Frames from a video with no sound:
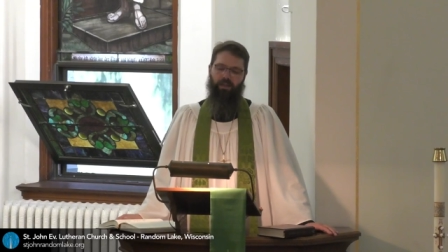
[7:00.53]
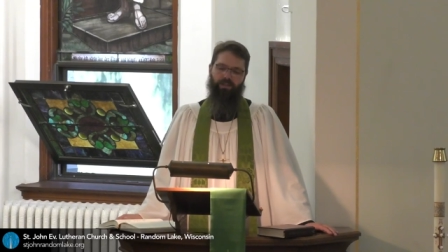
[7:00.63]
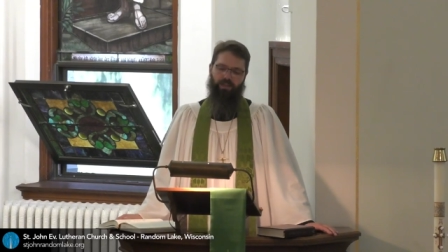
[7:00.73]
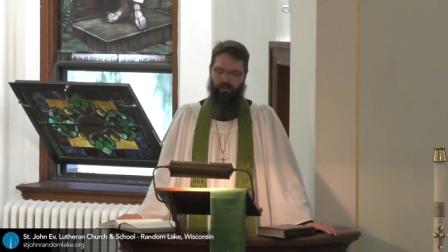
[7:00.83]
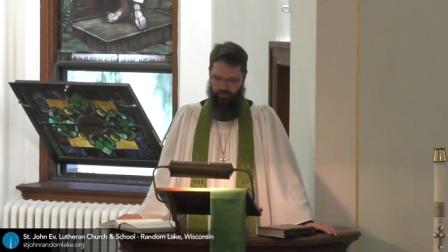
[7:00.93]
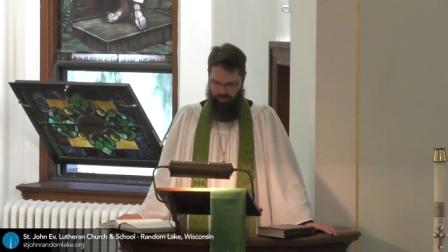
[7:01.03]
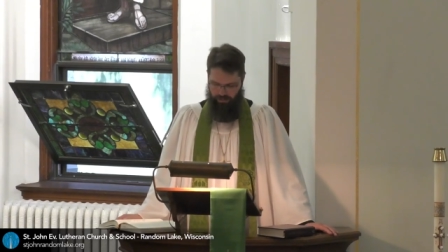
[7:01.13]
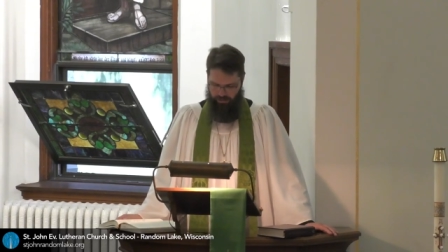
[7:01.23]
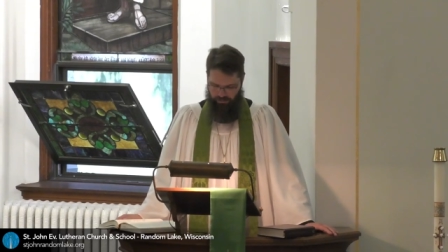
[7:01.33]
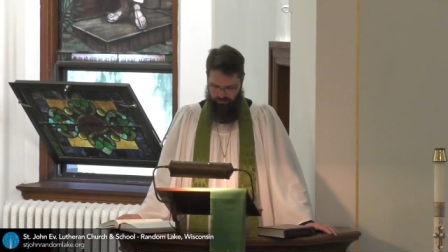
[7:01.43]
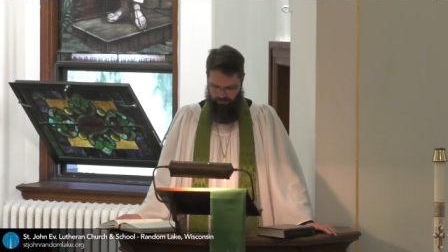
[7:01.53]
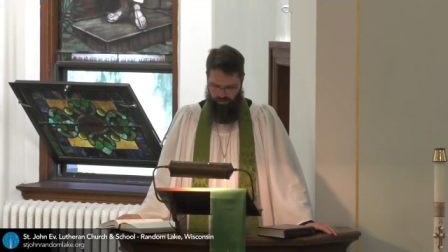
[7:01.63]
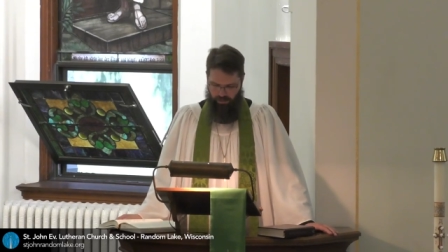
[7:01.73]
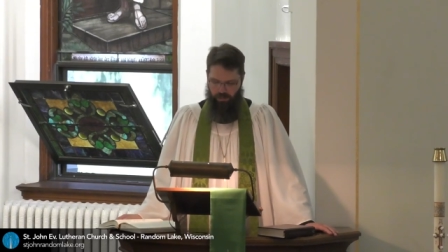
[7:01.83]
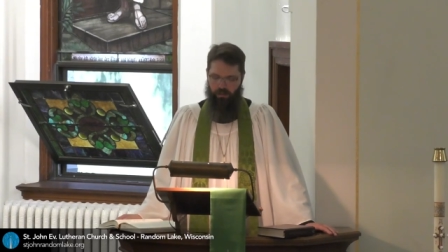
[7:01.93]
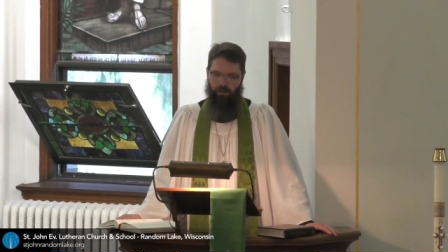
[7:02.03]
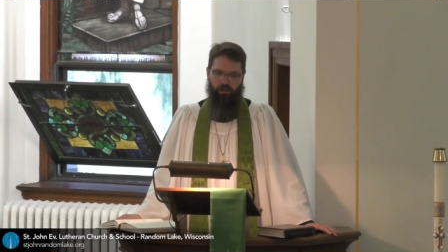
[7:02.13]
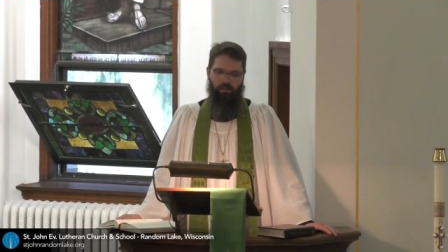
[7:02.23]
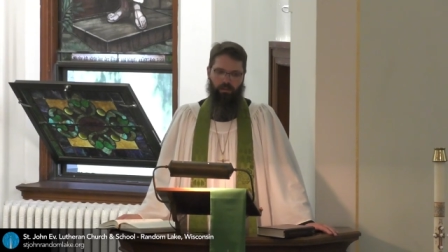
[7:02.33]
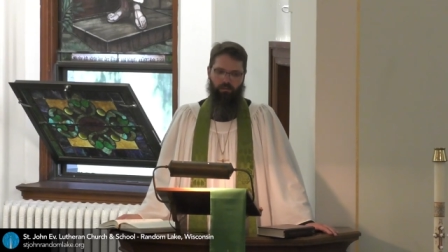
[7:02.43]
has done great things for me,
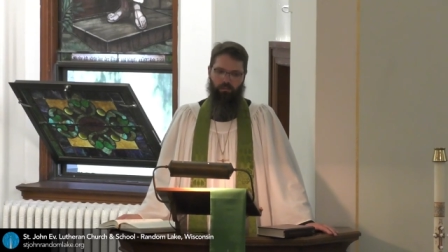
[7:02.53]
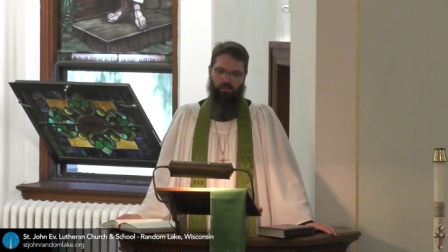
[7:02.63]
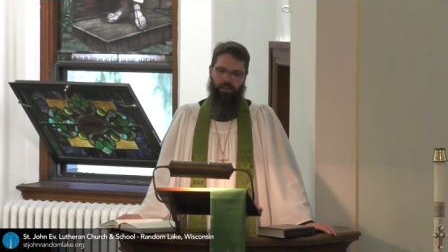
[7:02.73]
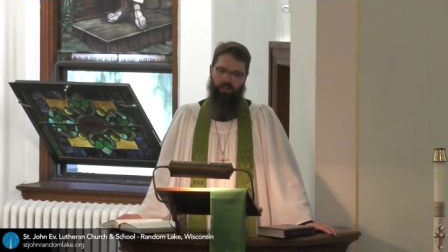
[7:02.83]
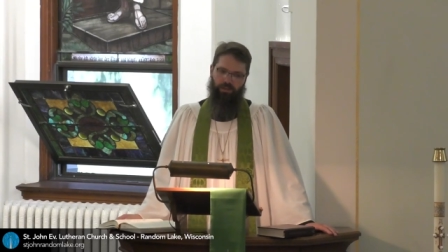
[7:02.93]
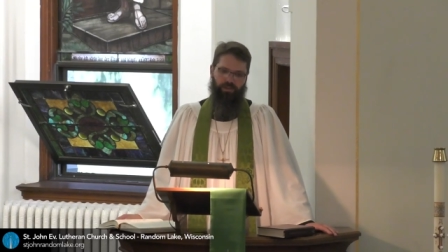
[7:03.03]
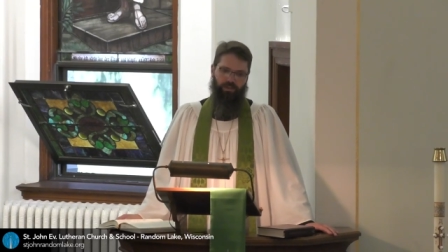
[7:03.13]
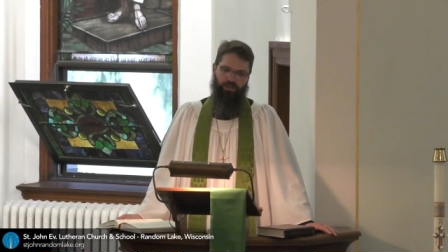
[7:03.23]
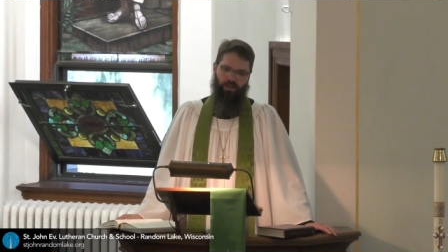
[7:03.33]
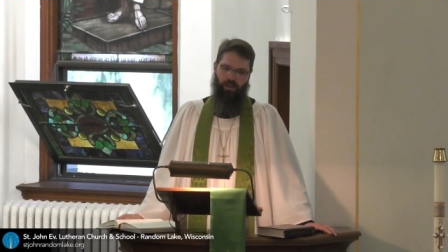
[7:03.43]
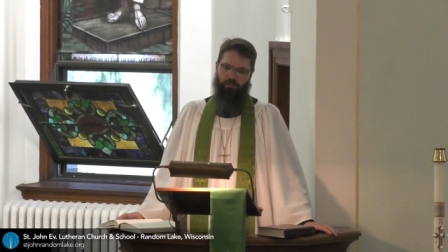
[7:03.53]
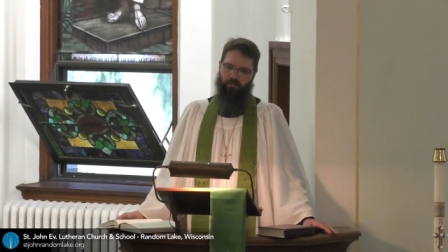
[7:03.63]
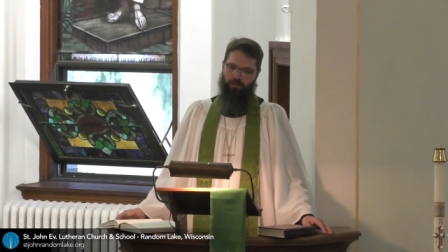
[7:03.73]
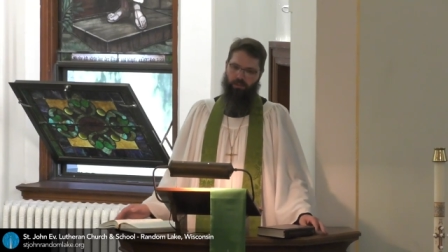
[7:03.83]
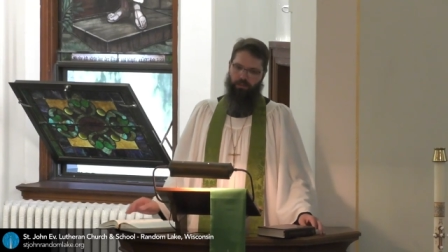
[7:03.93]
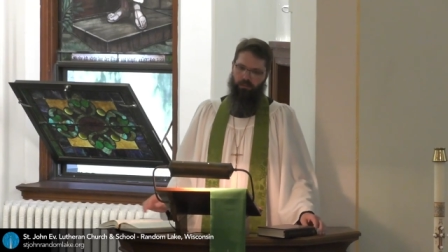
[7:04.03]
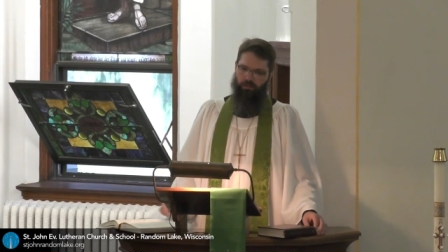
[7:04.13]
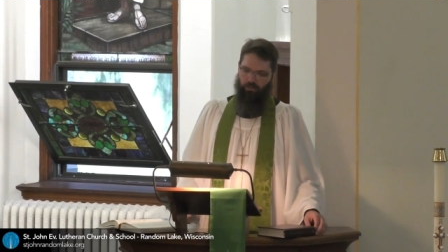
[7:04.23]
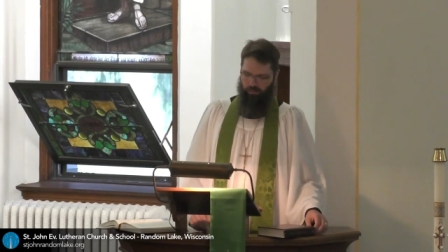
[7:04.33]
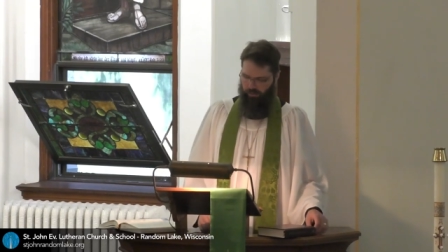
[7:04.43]
and holy is his name.
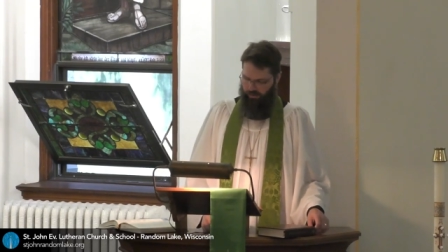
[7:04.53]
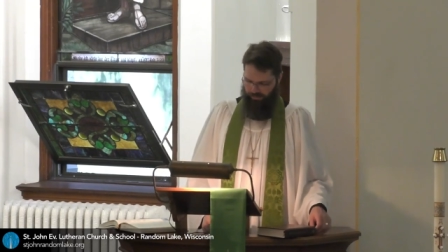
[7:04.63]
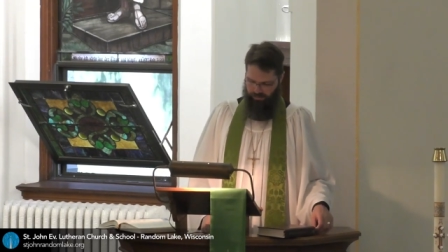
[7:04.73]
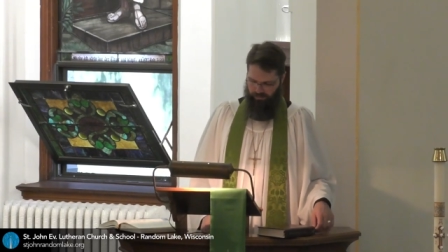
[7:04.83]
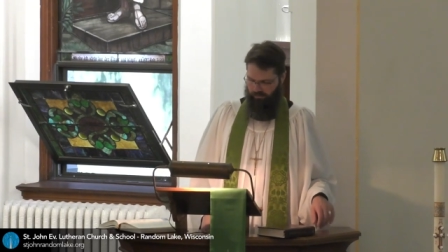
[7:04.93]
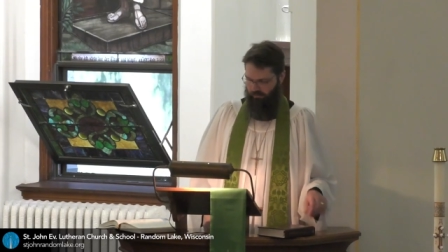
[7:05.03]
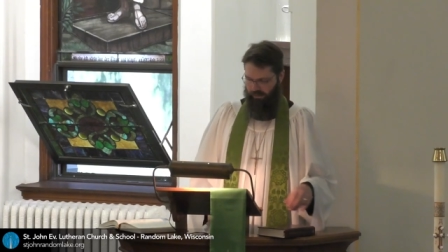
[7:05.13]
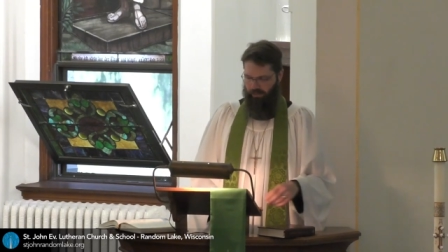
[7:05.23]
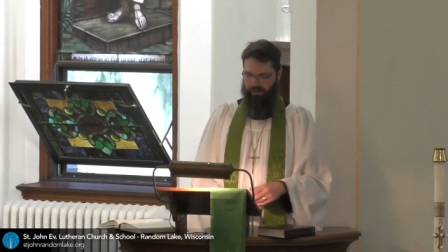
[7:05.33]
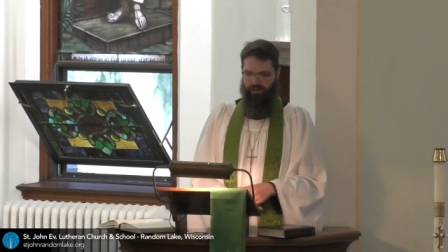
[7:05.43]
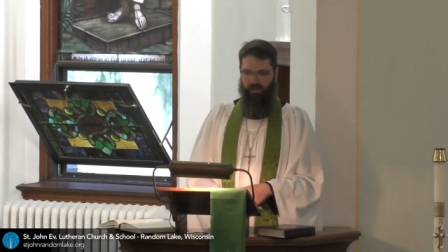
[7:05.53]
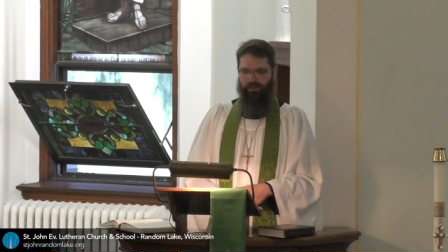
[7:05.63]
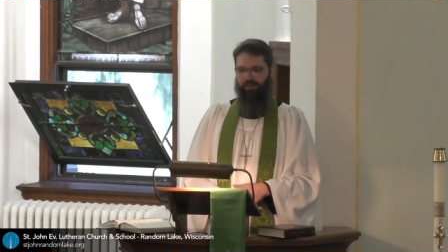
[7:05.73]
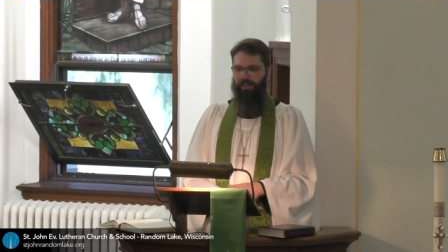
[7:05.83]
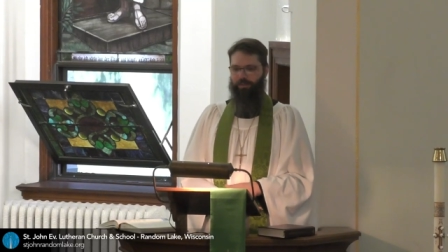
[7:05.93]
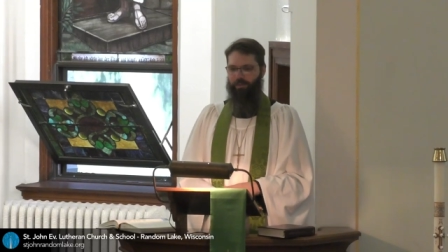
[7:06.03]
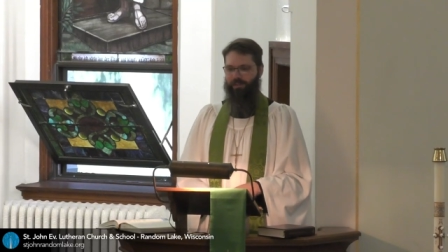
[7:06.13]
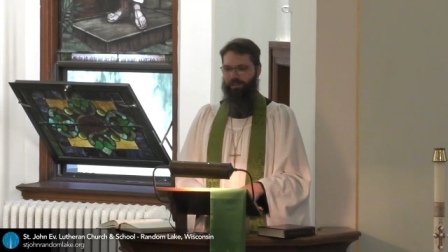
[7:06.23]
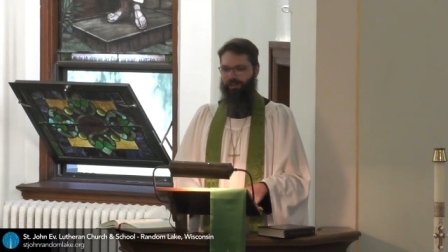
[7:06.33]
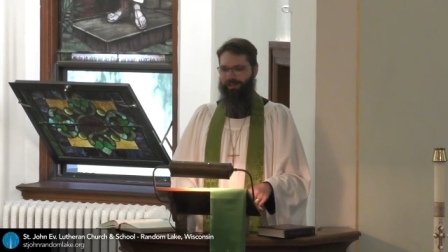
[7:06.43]
Or, as we might say, thanks be
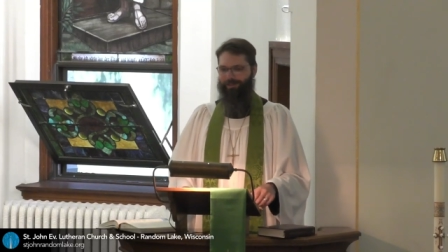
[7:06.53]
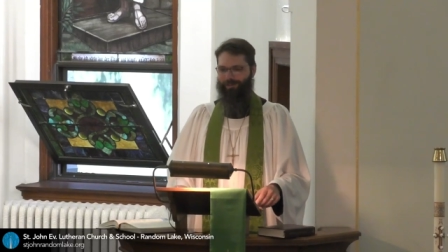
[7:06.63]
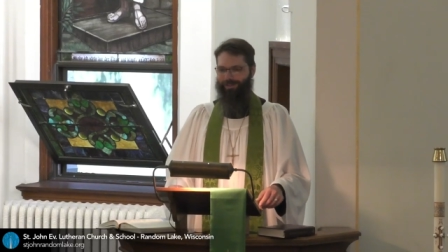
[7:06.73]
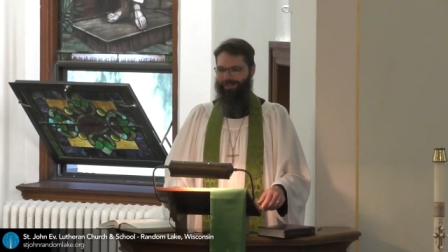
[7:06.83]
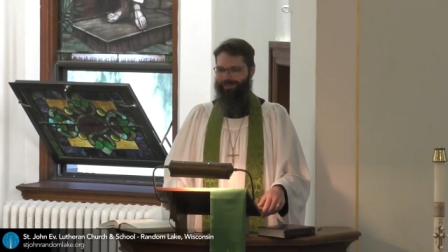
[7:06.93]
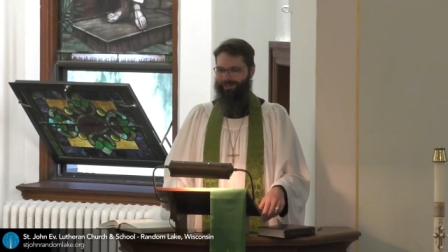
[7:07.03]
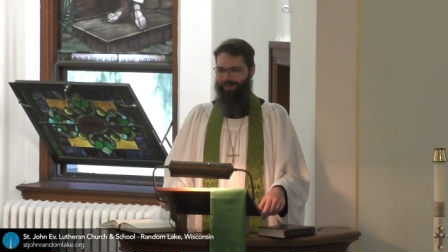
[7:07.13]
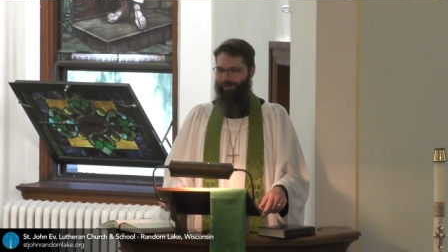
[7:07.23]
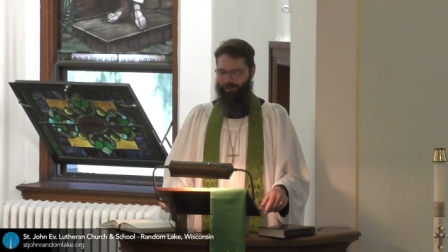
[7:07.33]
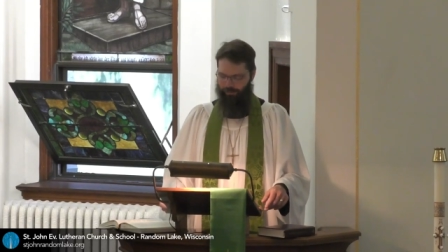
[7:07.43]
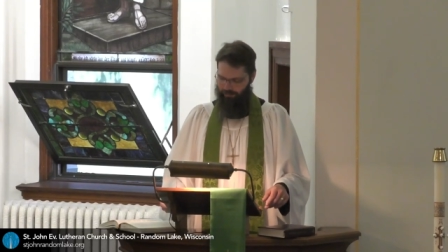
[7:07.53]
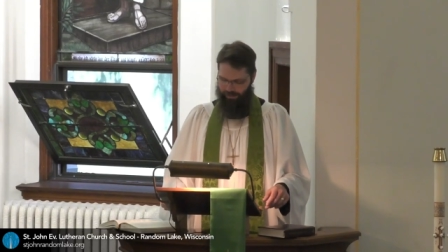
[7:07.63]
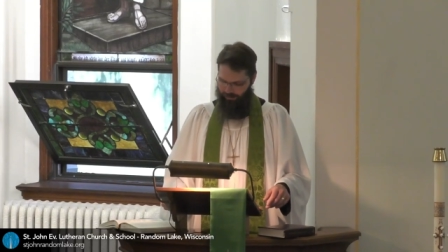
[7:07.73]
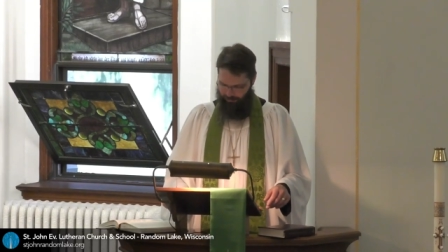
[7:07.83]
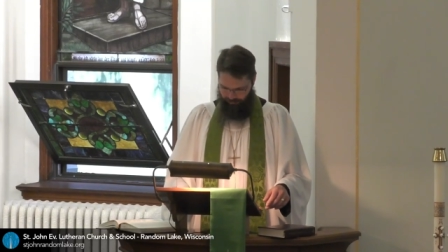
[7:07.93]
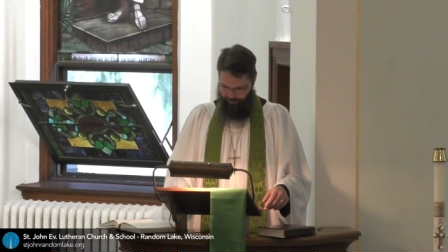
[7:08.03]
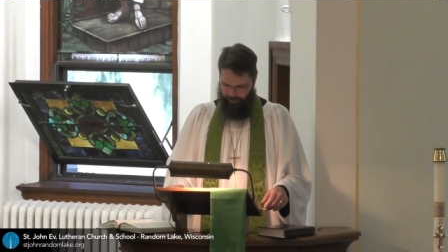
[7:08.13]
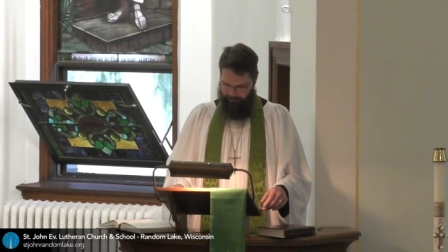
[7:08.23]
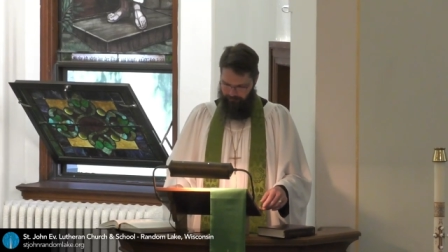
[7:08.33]
to God, or to God alone be the glory.